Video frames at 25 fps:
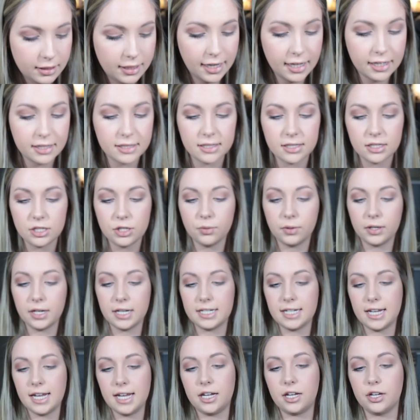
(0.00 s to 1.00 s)
Next, you wanna
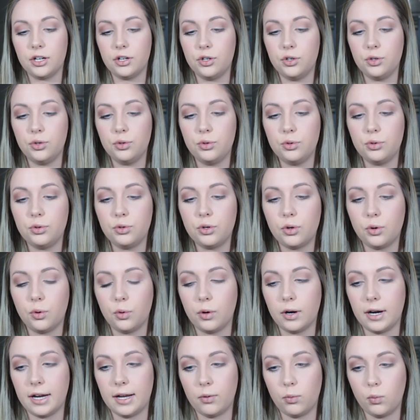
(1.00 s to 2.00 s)
take a nude
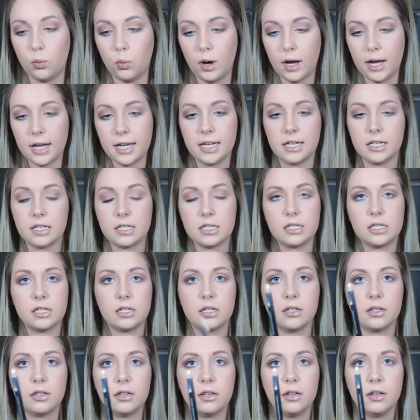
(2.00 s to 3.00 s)
or a white
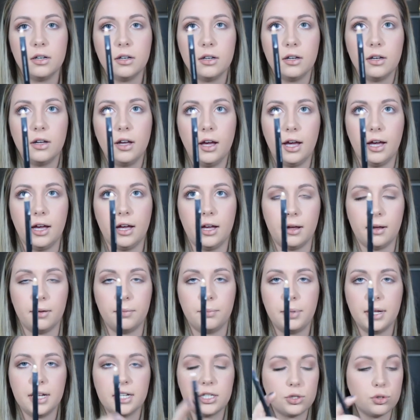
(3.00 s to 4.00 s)

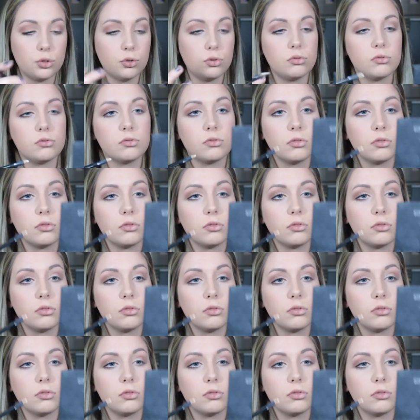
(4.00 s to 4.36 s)
pencil,